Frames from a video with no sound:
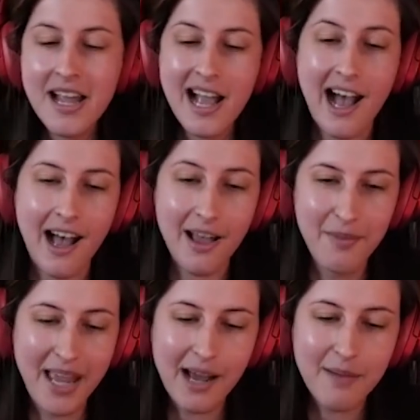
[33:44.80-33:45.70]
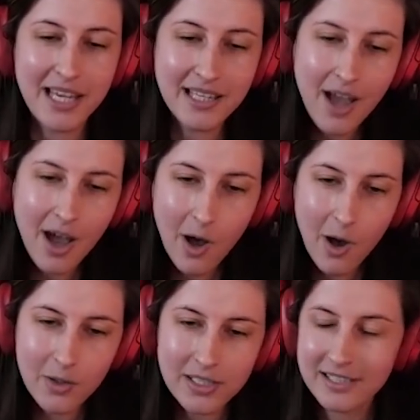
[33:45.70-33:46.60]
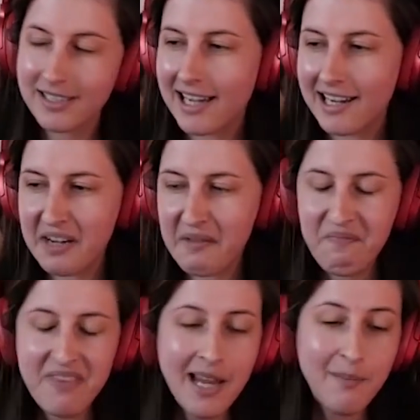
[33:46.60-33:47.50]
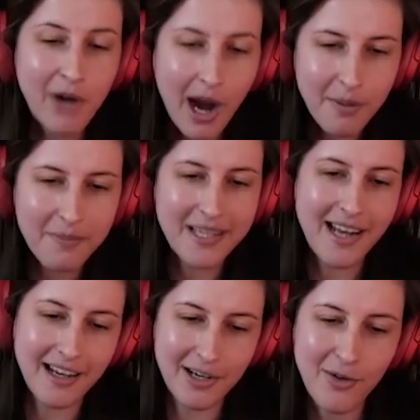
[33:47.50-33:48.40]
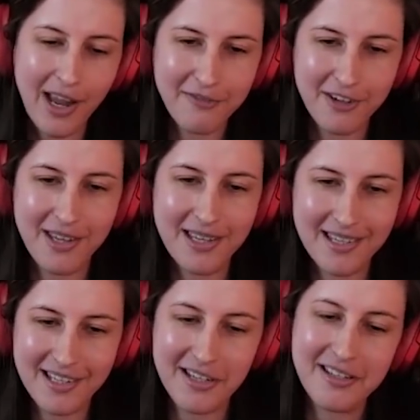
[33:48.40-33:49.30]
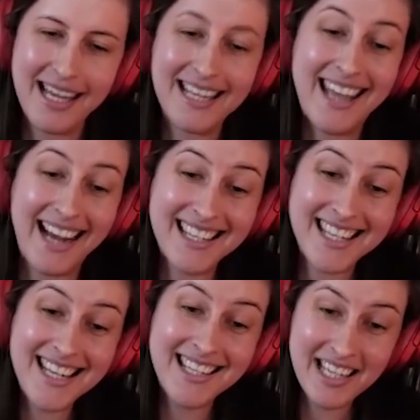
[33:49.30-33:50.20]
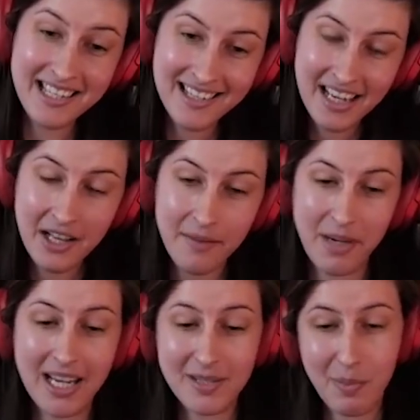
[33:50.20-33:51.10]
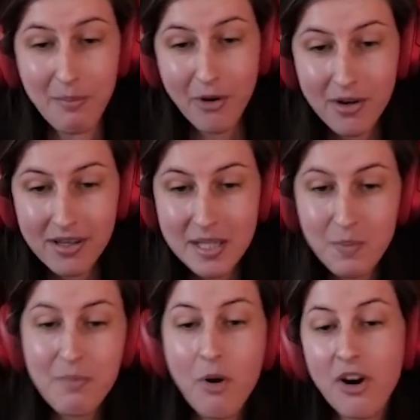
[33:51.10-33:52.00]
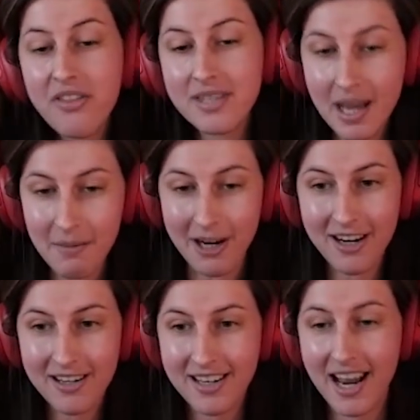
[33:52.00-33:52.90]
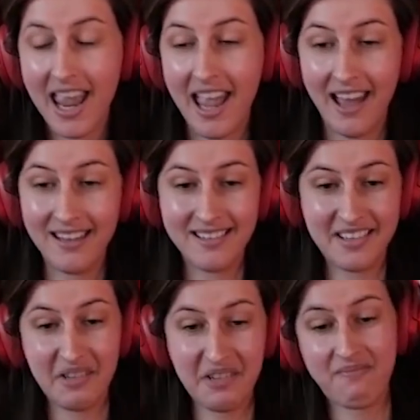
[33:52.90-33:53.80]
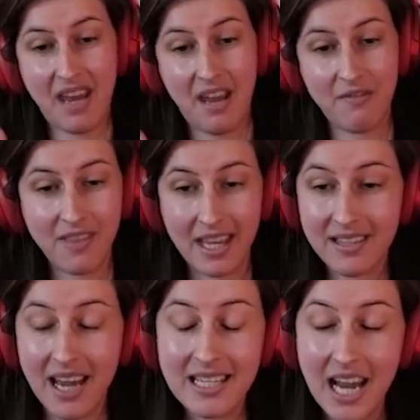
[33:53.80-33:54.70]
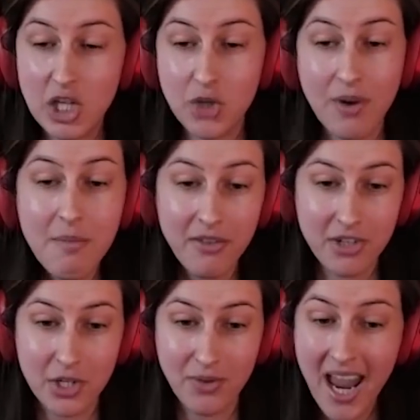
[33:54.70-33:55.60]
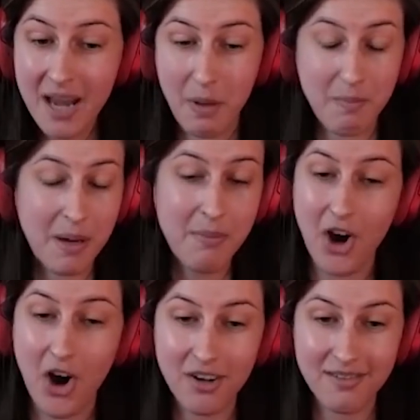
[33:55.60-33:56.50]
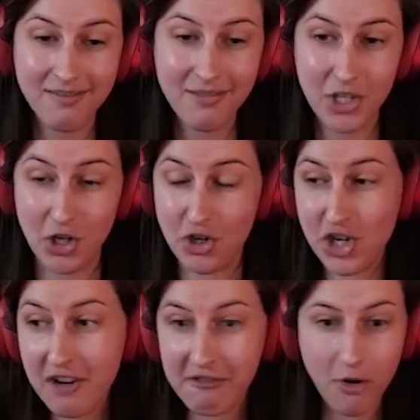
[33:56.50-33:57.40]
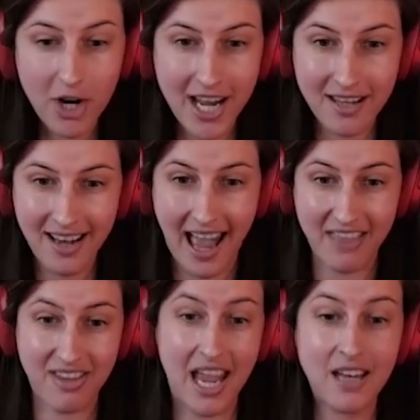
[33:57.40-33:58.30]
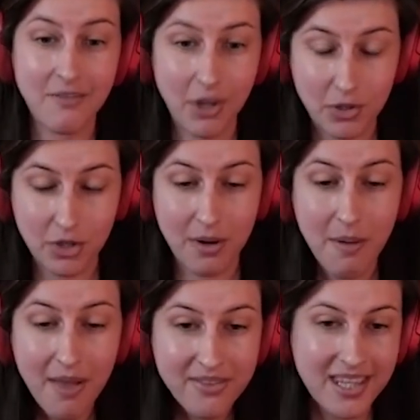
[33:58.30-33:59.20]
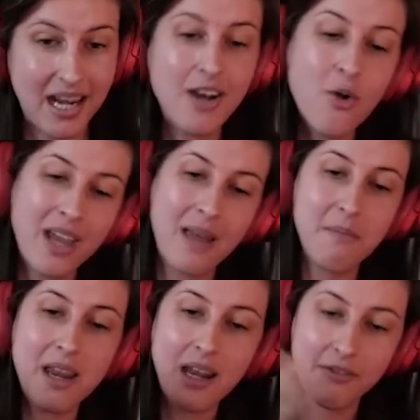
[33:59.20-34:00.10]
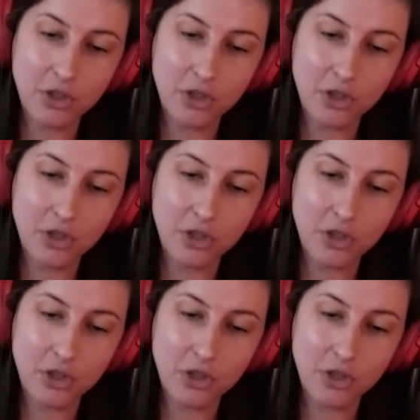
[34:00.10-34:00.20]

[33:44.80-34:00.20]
Um, and I'm like, "No, like." probably not going to rank for this until like next season because people go to Lisbon more in the summer. And if let's say it takes three months to rank, but people aren't searching for it at the end of those three months, then I don't get meaningful